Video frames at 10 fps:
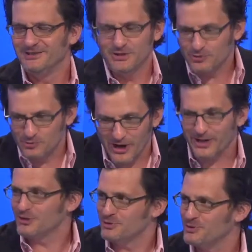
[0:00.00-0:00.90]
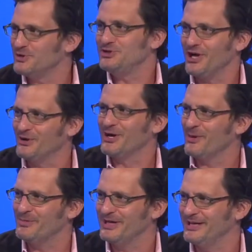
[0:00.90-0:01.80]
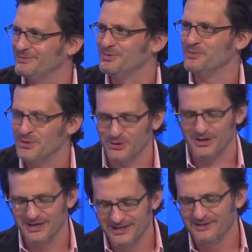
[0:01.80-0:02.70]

to run it through a shell company in Bermuda.